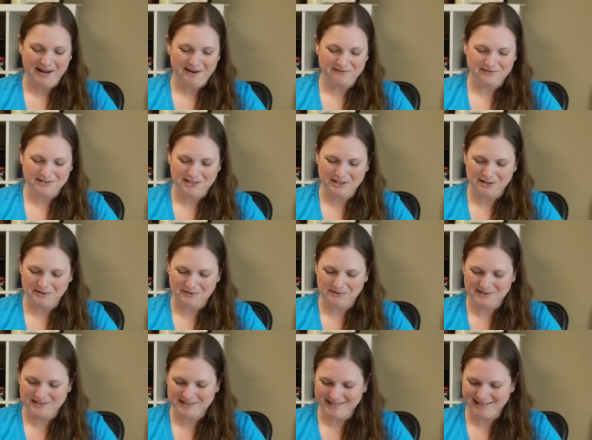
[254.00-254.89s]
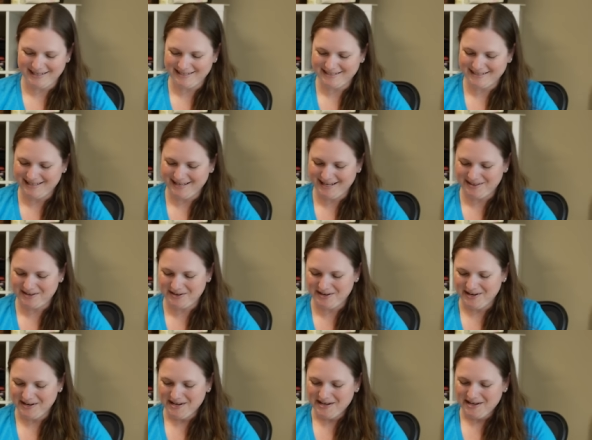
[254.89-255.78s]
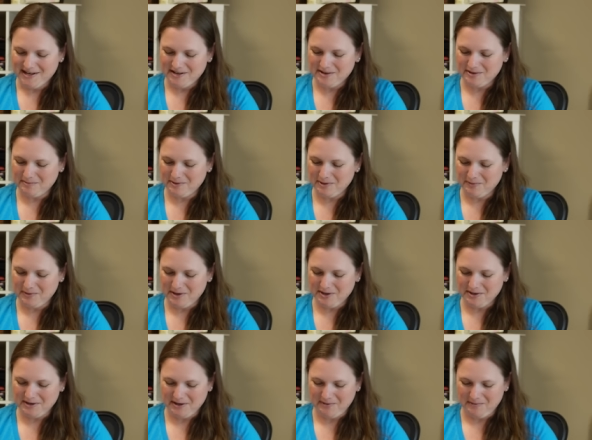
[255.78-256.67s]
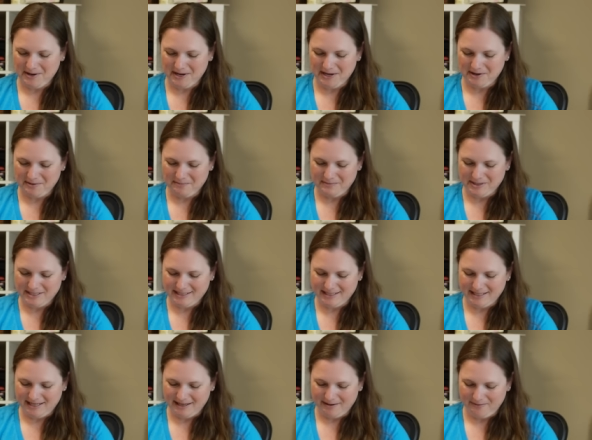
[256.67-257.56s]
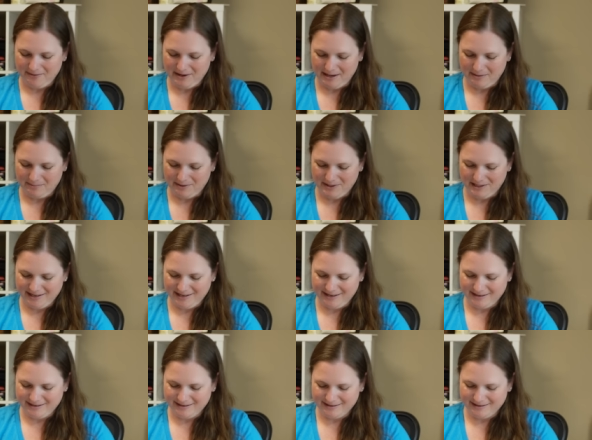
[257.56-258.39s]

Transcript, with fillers: have two stuck together. You'll be wondering why you're missing a fabric.